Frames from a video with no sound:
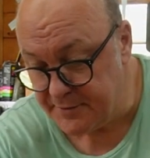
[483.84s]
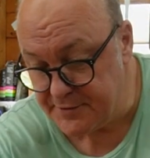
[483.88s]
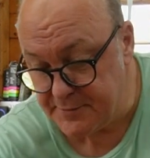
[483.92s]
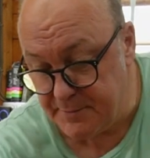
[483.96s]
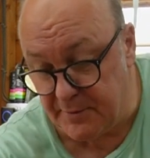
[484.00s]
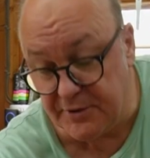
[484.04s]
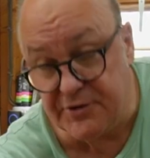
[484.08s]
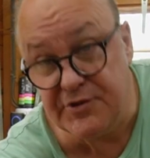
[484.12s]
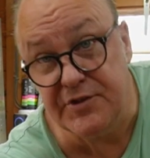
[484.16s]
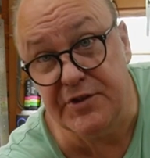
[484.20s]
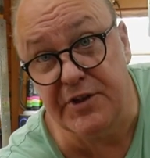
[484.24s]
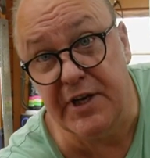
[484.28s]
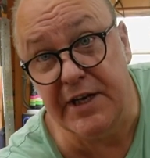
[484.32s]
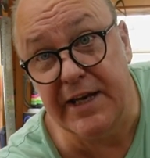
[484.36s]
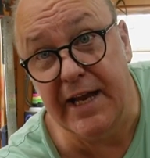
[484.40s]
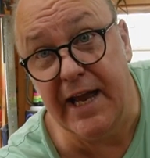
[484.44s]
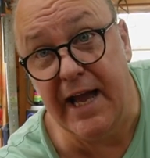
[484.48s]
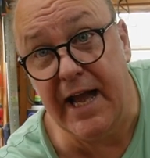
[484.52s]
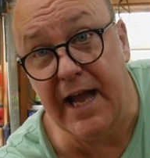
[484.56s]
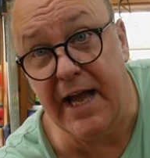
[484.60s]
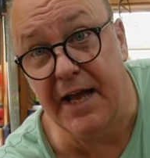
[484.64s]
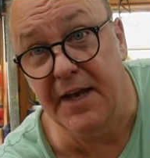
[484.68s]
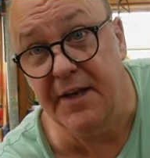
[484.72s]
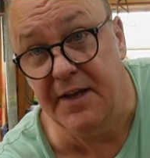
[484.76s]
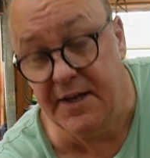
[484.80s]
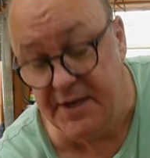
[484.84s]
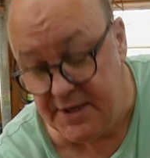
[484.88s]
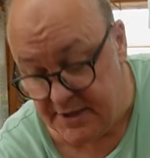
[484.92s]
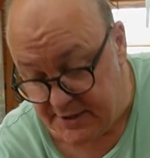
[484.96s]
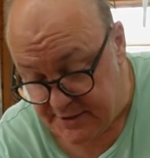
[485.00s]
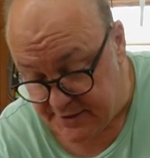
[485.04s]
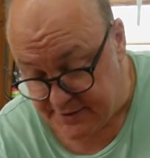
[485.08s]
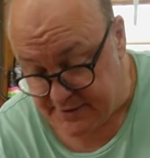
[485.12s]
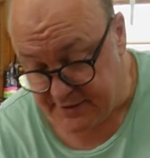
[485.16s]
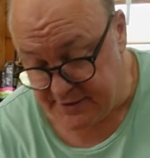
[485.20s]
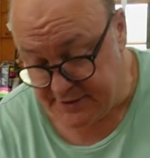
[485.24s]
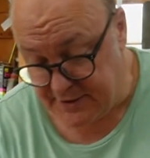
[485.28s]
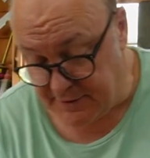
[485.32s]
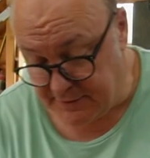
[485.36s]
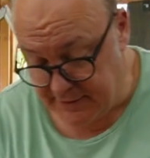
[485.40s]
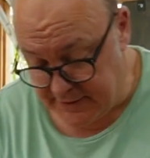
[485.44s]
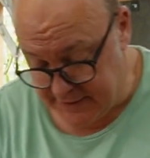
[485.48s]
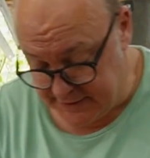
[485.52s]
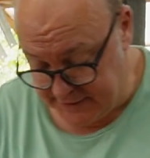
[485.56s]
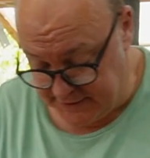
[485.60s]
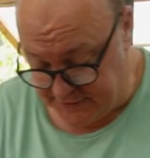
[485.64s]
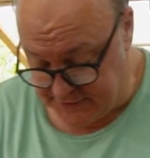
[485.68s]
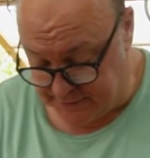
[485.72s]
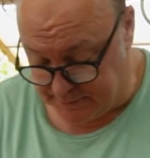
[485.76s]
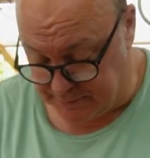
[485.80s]
as much as I can so I don't get
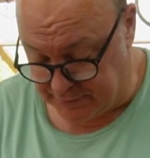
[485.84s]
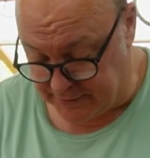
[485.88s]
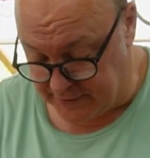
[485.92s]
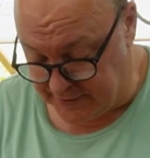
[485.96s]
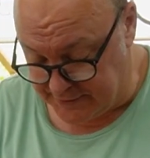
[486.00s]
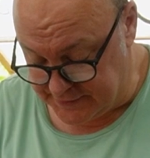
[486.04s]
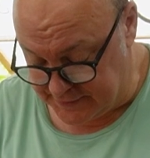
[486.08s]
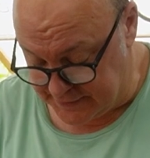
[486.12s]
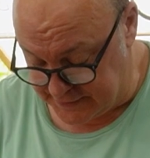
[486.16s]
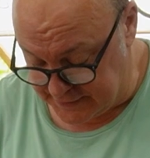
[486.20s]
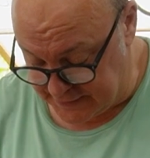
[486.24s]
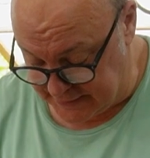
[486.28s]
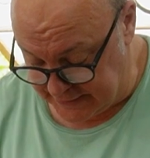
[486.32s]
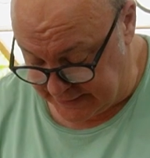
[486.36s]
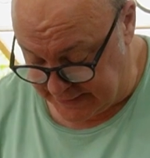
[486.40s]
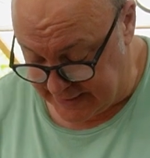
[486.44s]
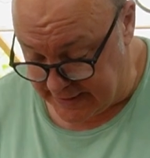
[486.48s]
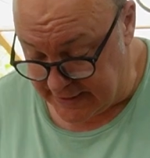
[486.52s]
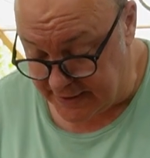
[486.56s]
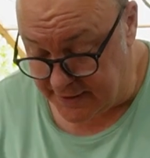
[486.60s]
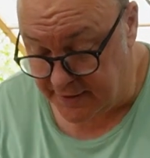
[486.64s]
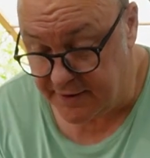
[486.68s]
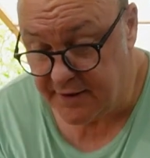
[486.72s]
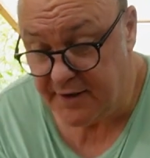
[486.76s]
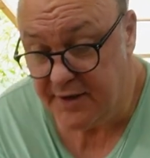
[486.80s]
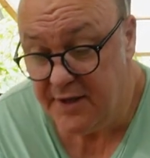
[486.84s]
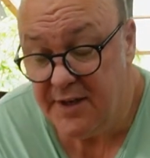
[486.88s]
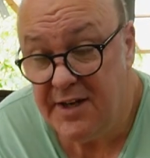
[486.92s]
any surprises at the end.